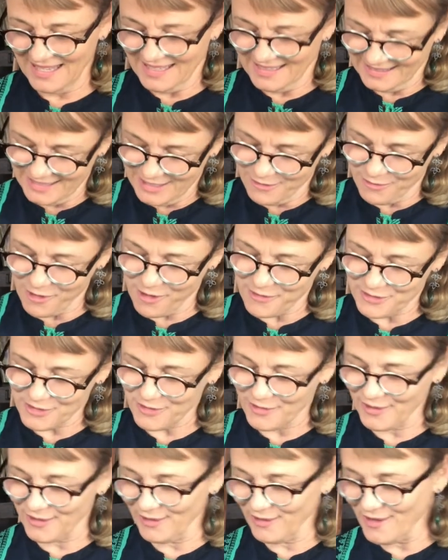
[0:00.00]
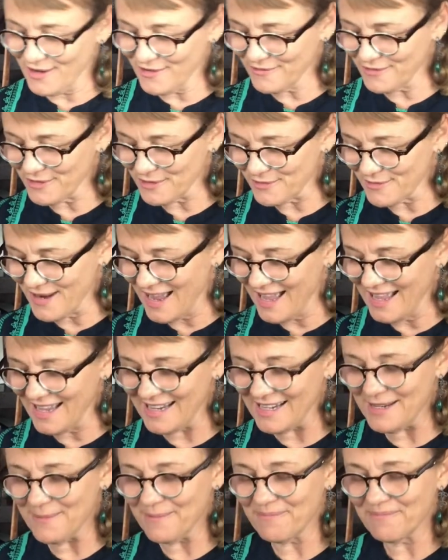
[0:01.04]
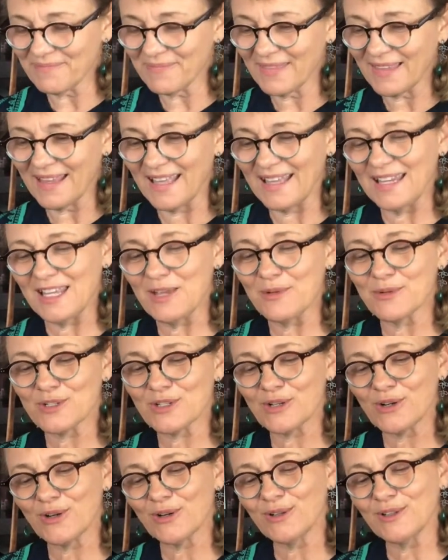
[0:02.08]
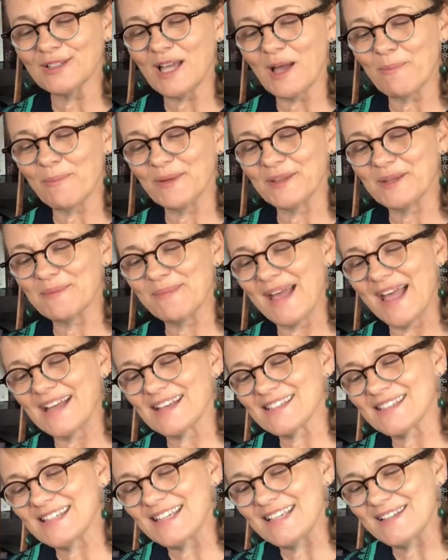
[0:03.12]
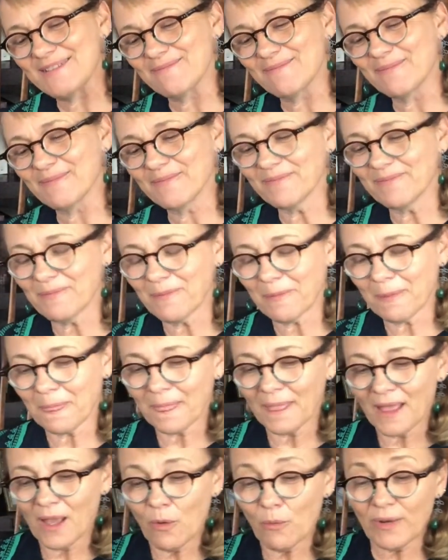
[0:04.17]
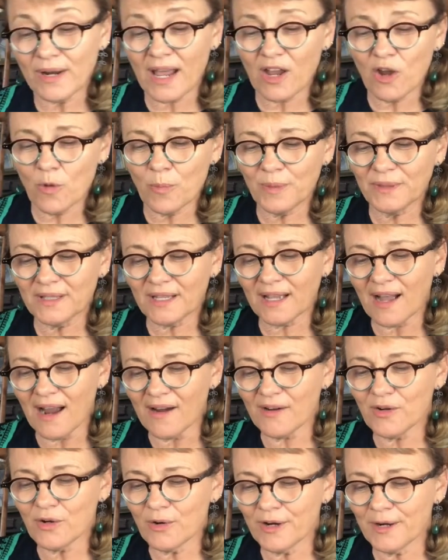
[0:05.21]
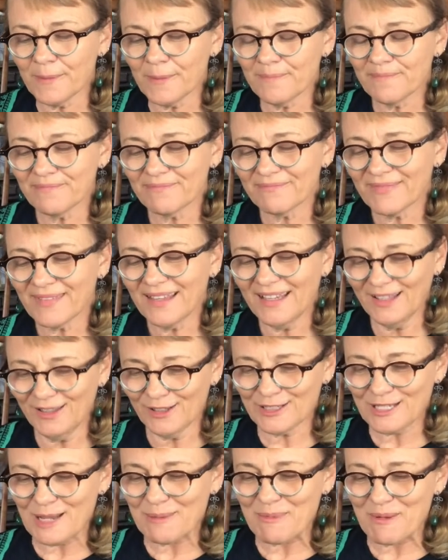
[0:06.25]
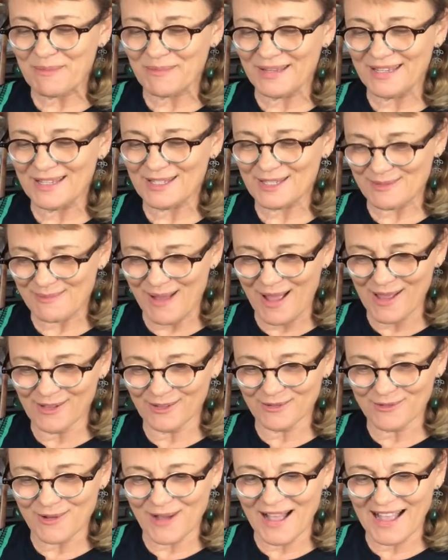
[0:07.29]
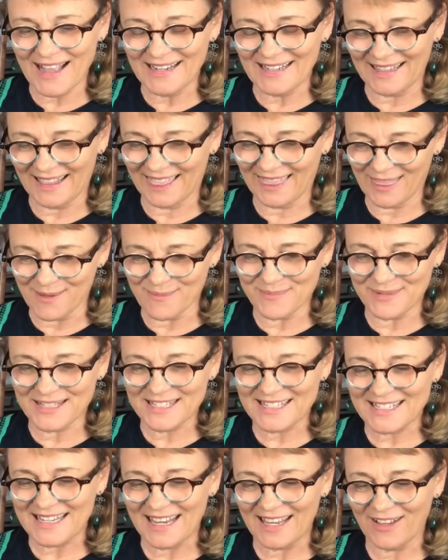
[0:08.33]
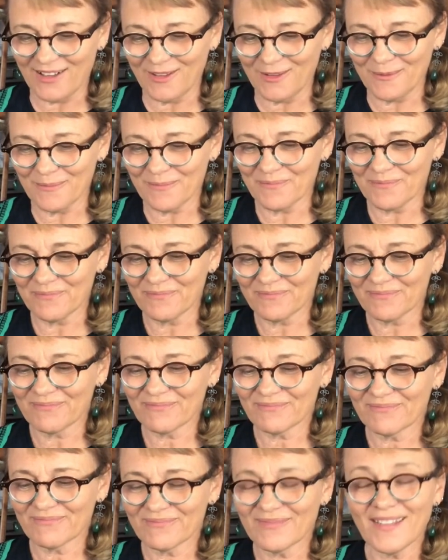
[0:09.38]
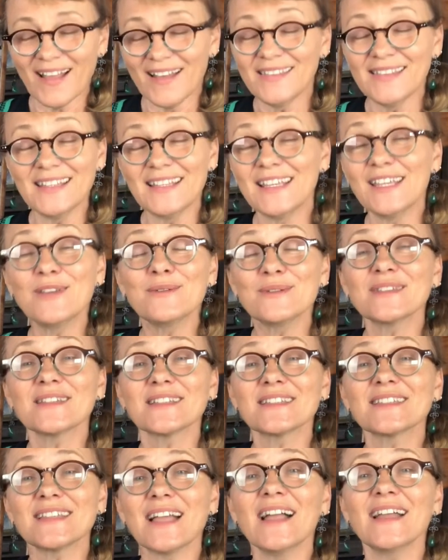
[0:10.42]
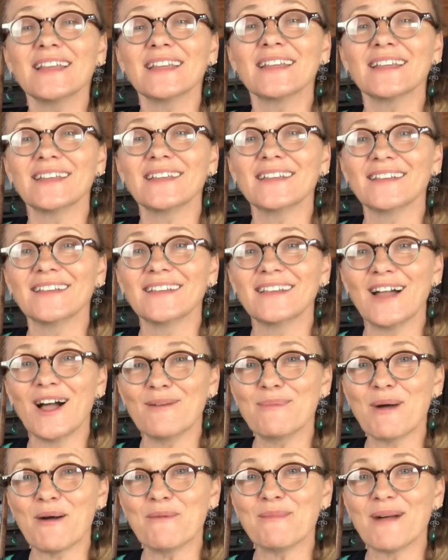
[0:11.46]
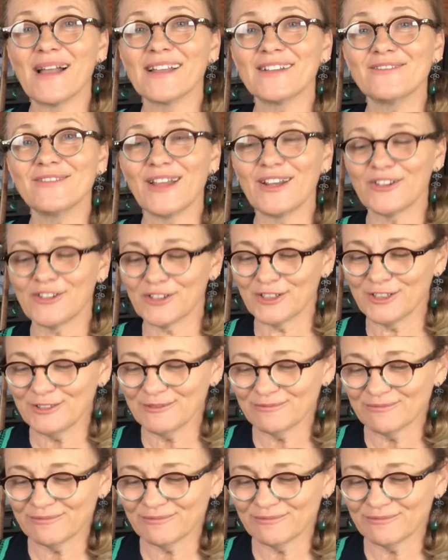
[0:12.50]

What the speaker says: Leroy was going along for the ride, and he was curled up on the back seat. When I opened the car door, he looked up at me, smiled wide, and thumped his tail. I think he was excited about my adventure.